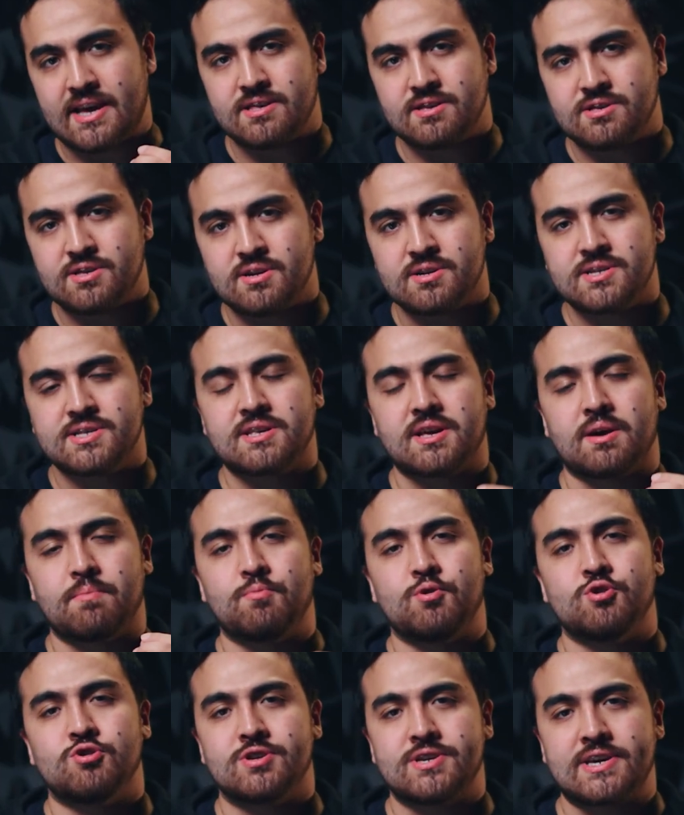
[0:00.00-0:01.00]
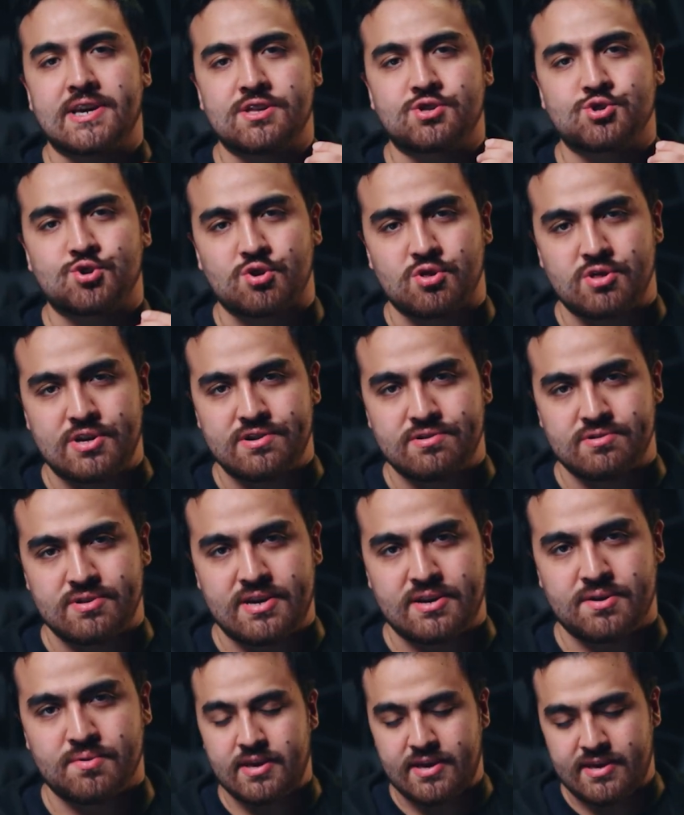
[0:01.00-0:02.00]
editors communicate
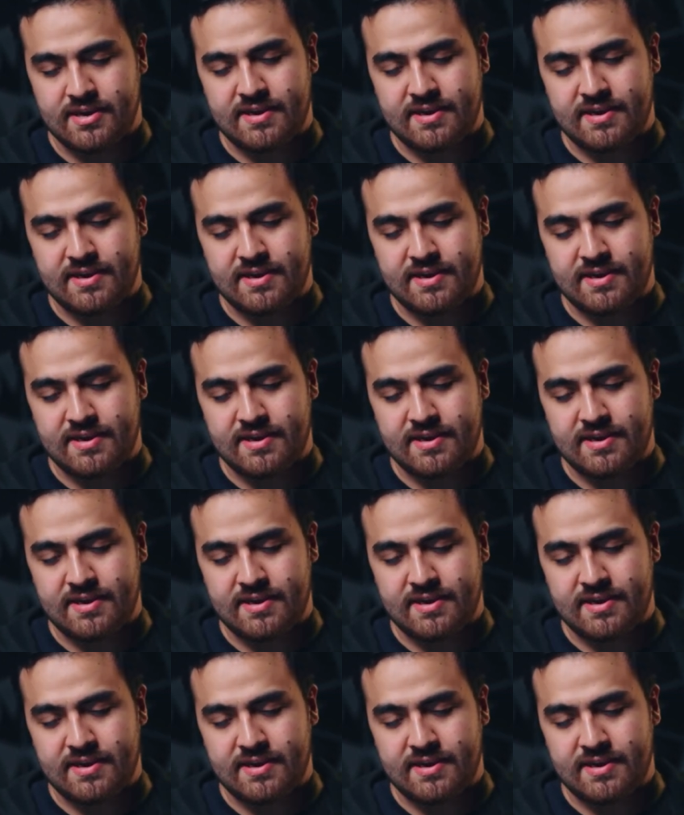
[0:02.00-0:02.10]
clearly. They